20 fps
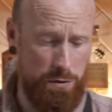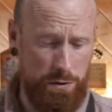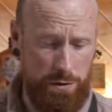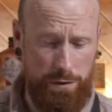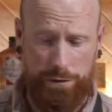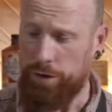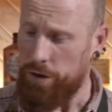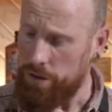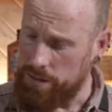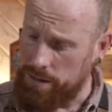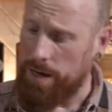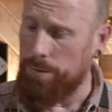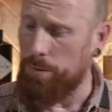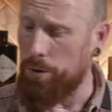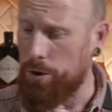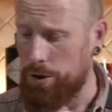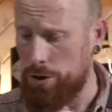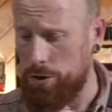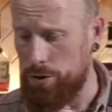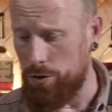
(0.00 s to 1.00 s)
the first time
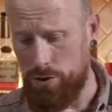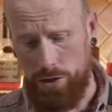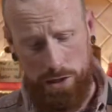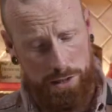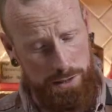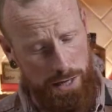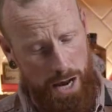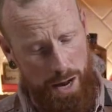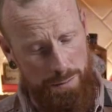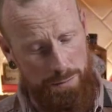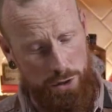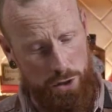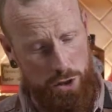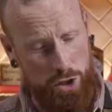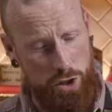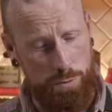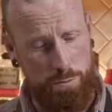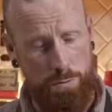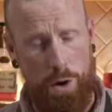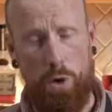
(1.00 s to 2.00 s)
we're going to use this, I'm going to
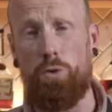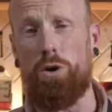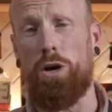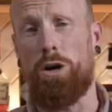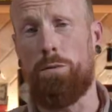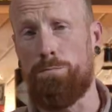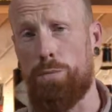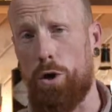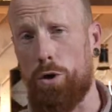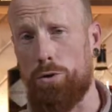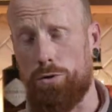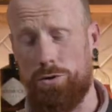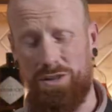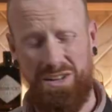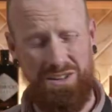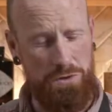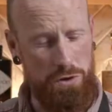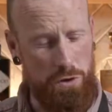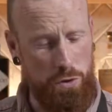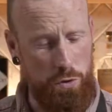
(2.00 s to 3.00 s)
smoke a bottle.
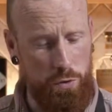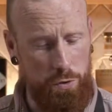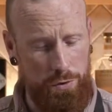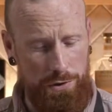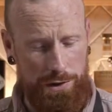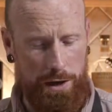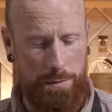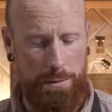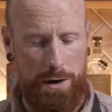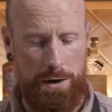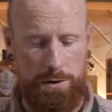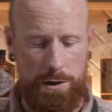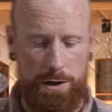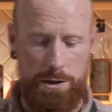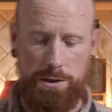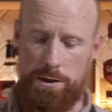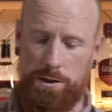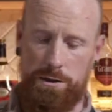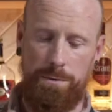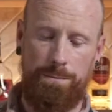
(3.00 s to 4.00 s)
Now the cool thing about
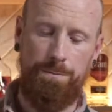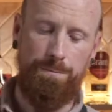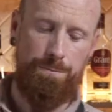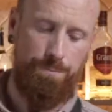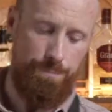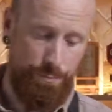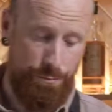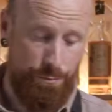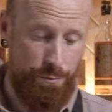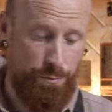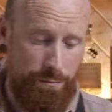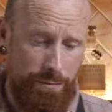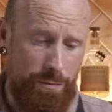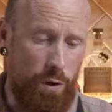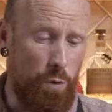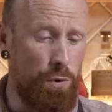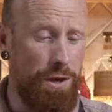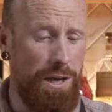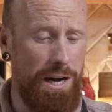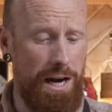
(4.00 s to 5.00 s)
this is
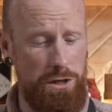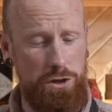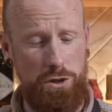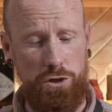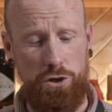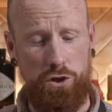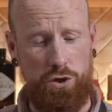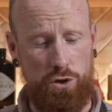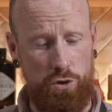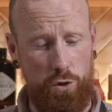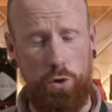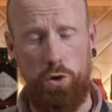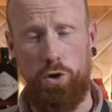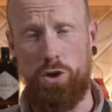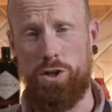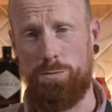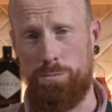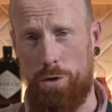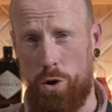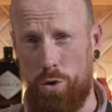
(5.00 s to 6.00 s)
we can actually store
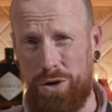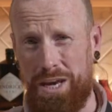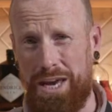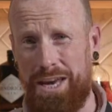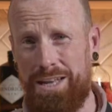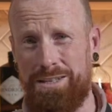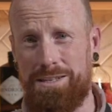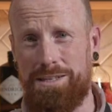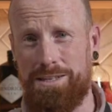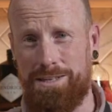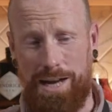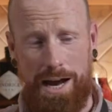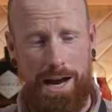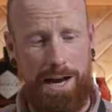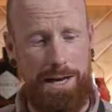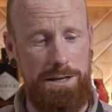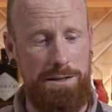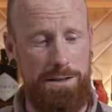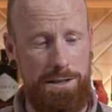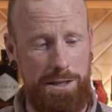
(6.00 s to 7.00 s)
smoke
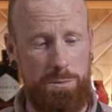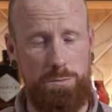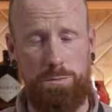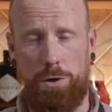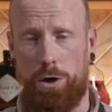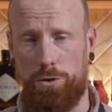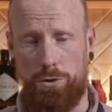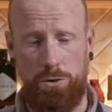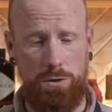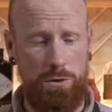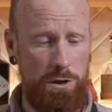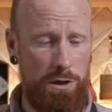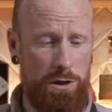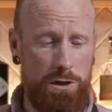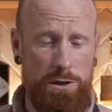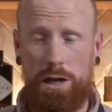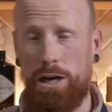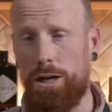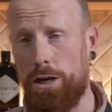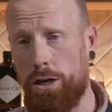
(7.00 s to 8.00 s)
inside this bottle,
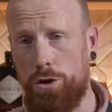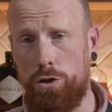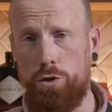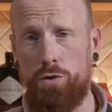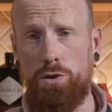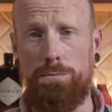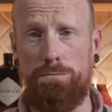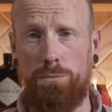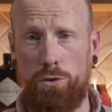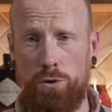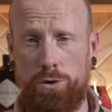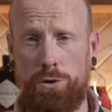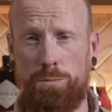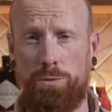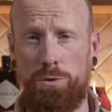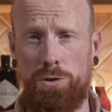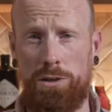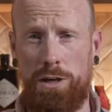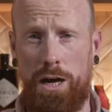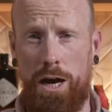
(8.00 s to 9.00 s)
and I can use it
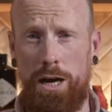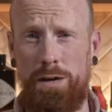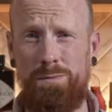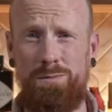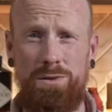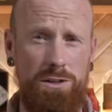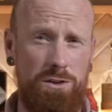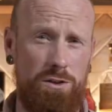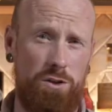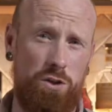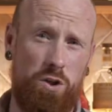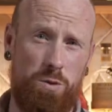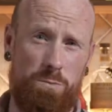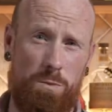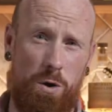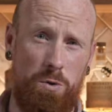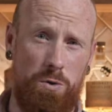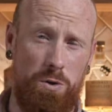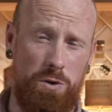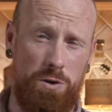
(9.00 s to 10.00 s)
multiple times to
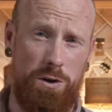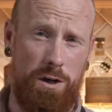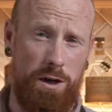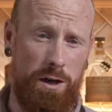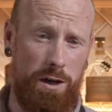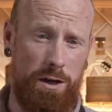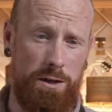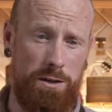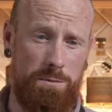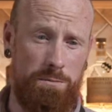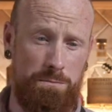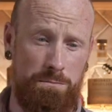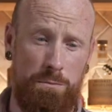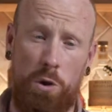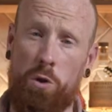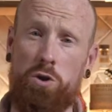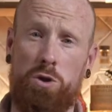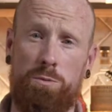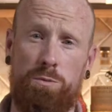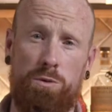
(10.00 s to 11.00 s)
smoke
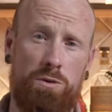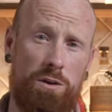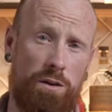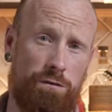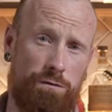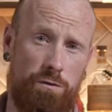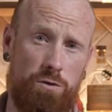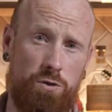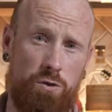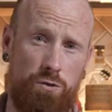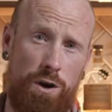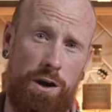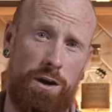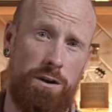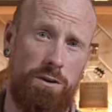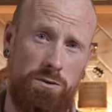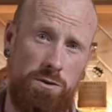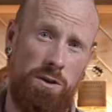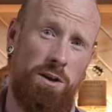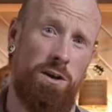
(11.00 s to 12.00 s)
multiple different
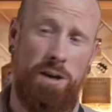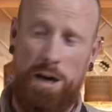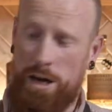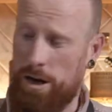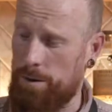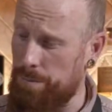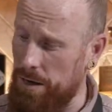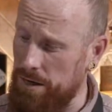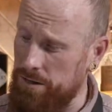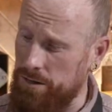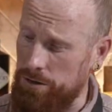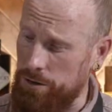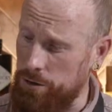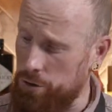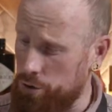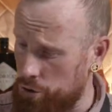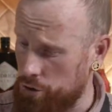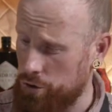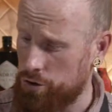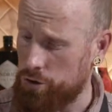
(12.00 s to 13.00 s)
drinks. And I basically
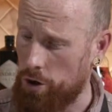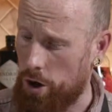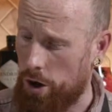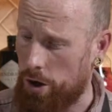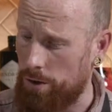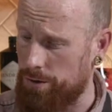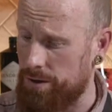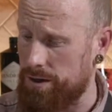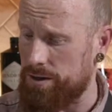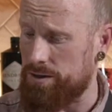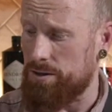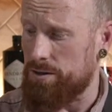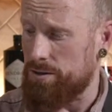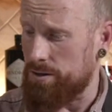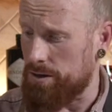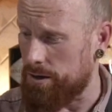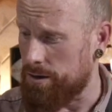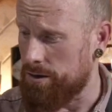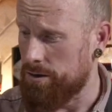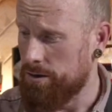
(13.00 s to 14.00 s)
just got this as
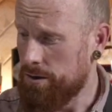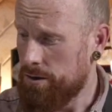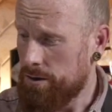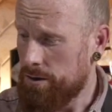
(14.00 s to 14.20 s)
a